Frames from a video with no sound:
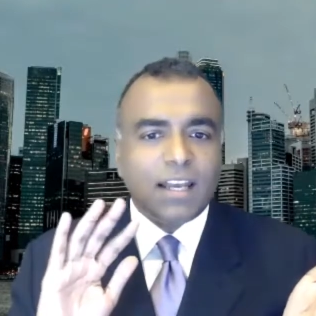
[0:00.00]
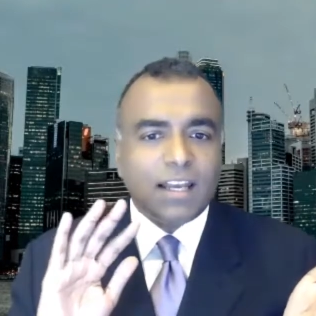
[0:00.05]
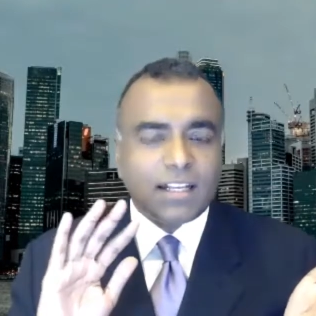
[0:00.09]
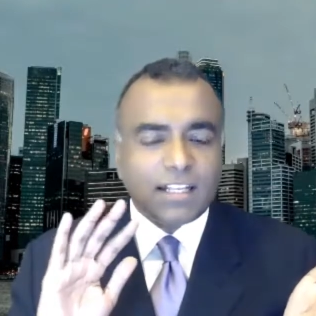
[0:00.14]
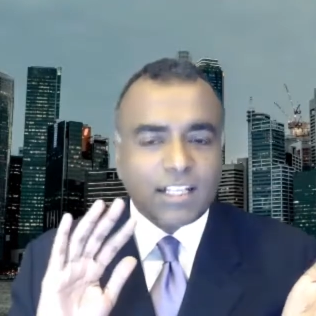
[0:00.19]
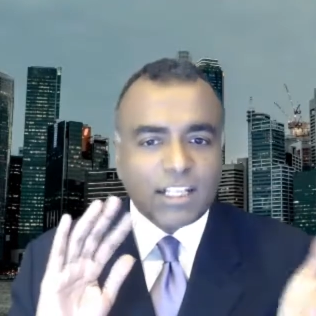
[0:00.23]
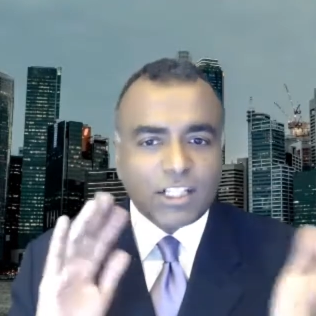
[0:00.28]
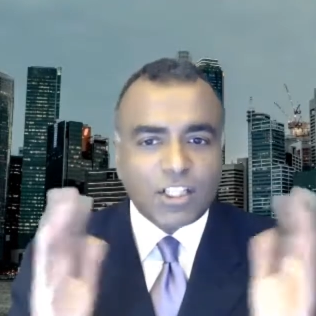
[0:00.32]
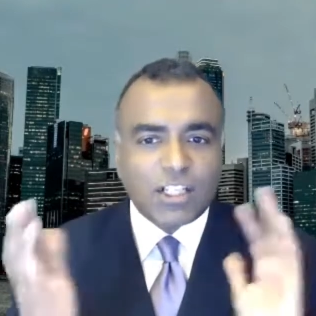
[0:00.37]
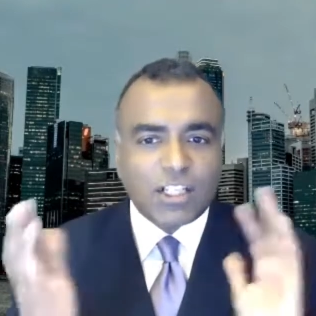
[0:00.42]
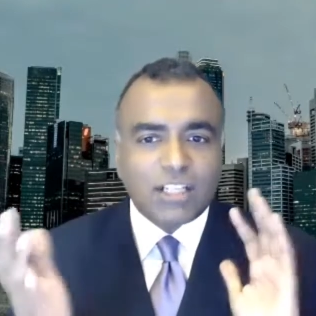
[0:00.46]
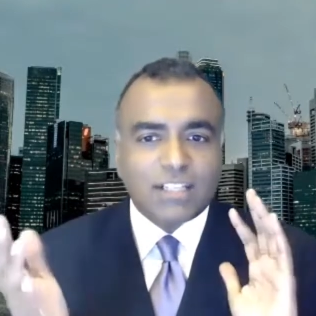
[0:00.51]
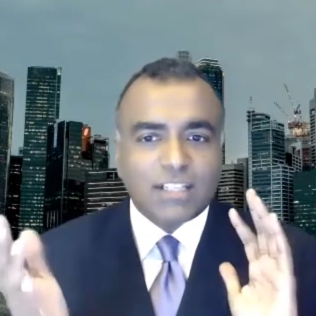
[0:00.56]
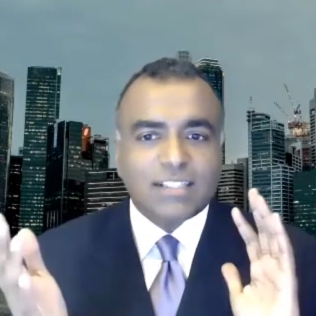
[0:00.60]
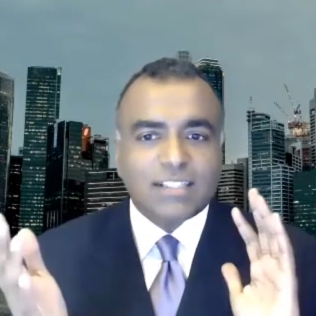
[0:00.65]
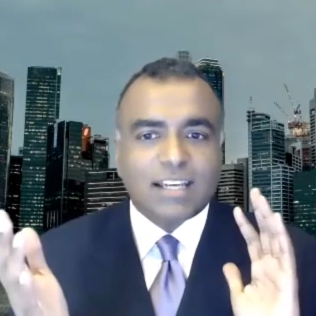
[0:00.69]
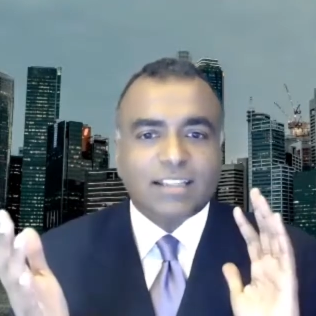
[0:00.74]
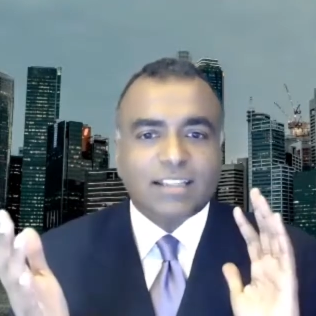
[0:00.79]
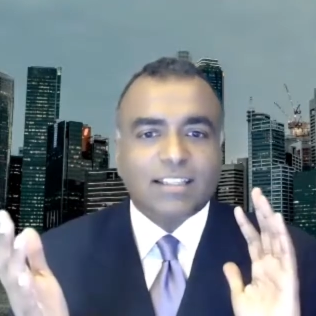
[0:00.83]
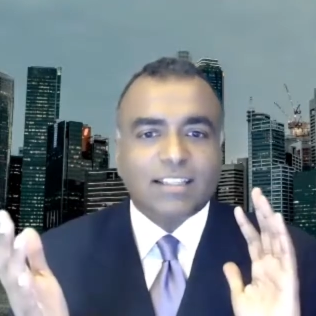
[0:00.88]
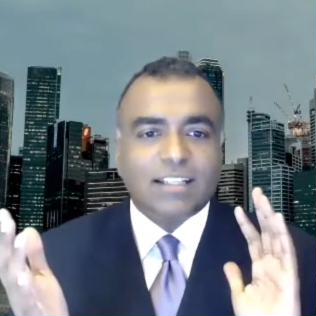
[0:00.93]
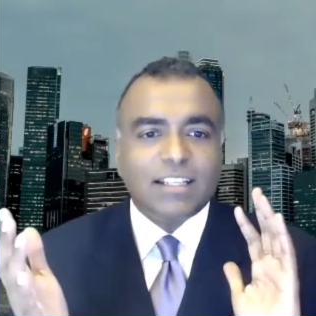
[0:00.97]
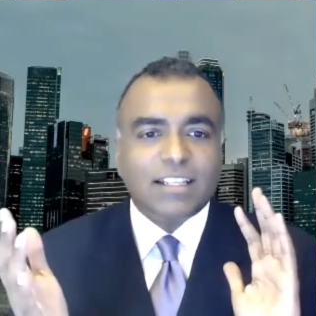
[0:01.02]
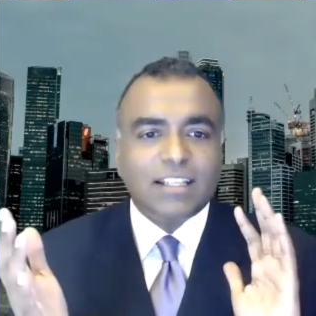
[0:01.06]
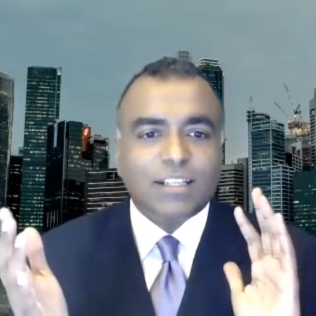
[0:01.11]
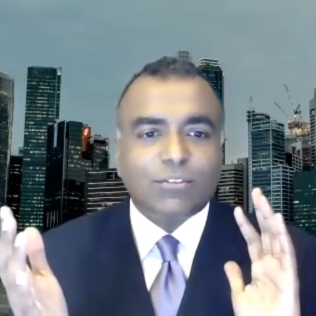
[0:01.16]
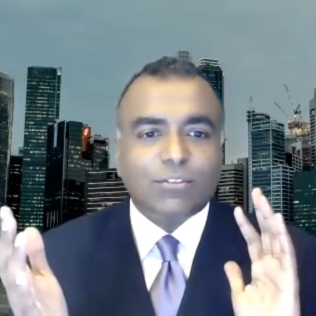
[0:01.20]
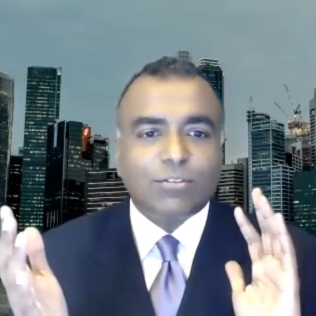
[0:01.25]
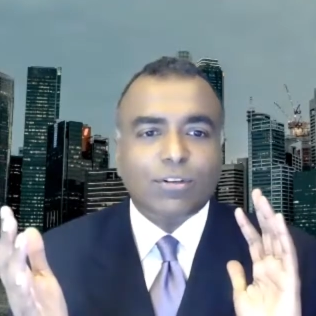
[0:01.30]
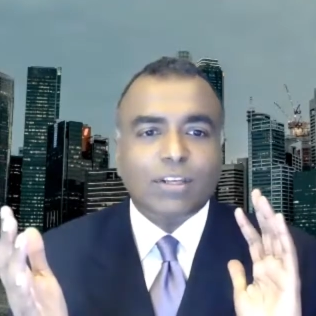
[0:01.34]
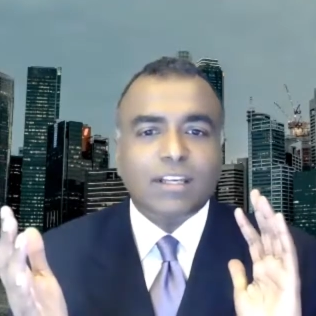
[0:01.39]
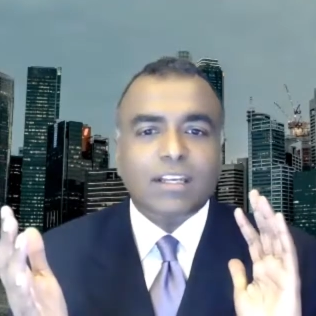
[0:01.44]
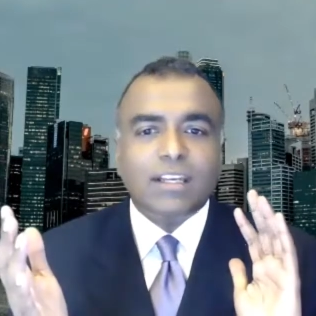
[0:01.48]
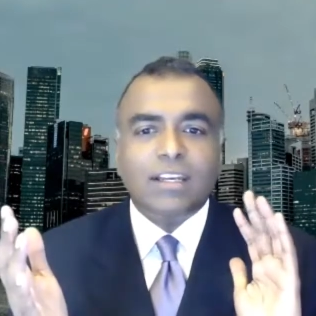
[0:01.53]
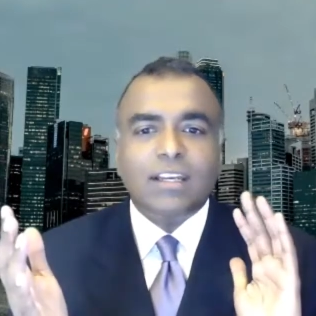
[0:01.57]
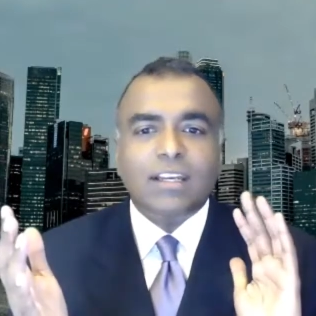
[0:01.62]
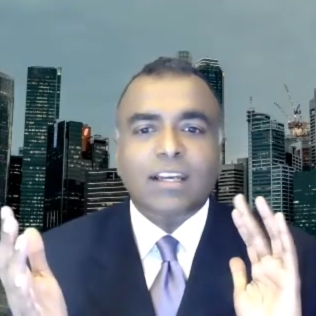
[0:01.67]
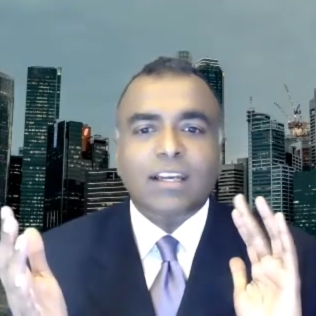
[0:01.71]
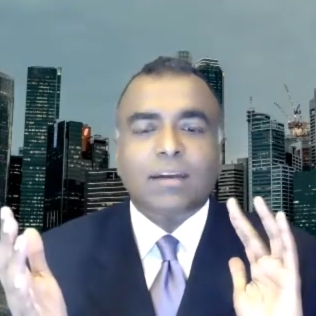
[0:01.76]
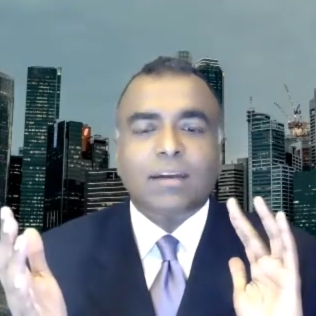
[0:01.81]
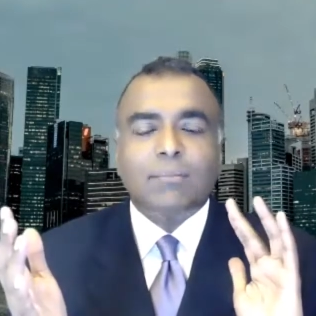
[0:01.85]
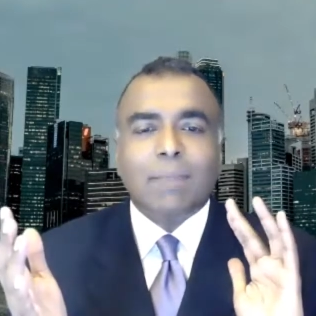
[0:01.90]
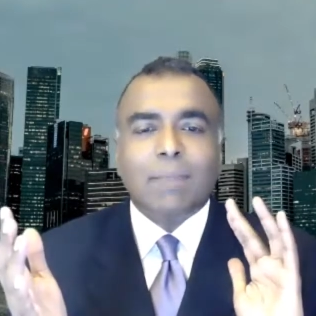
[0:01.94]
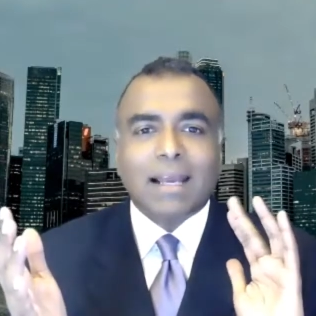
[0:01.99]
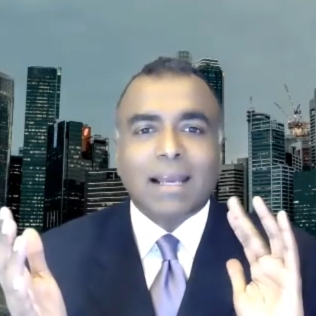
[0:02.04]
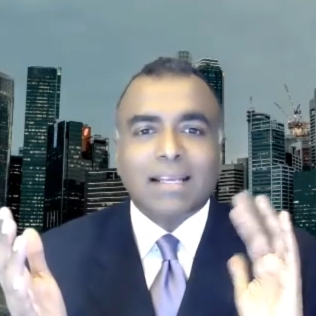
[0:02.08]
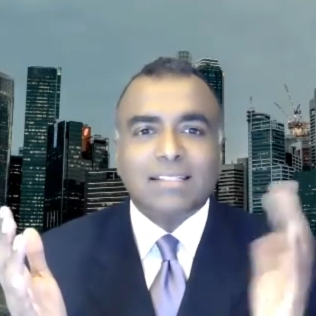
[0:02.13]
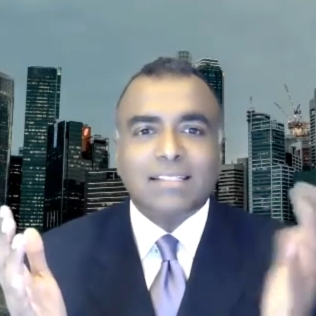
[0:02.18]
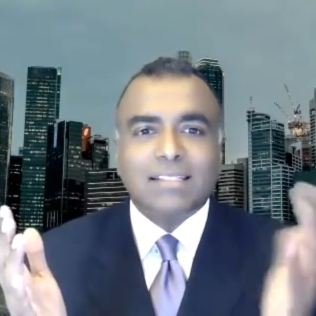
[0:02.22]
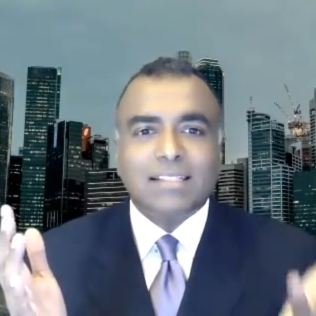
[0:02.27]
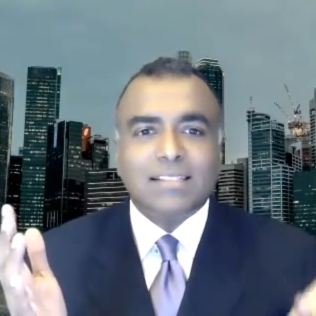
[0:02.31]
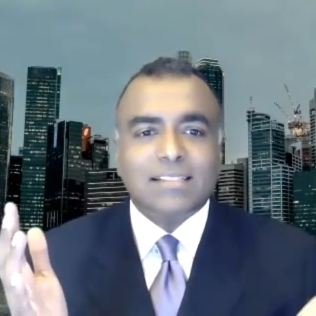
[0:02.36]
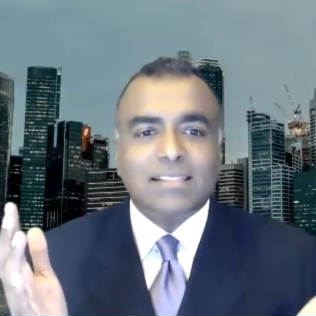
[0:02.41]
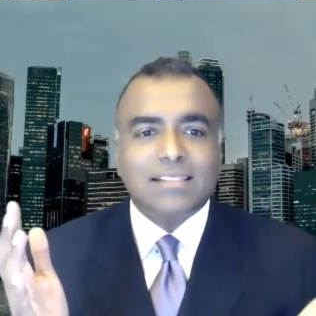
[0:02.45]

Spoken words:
Digi is at 33, Maxis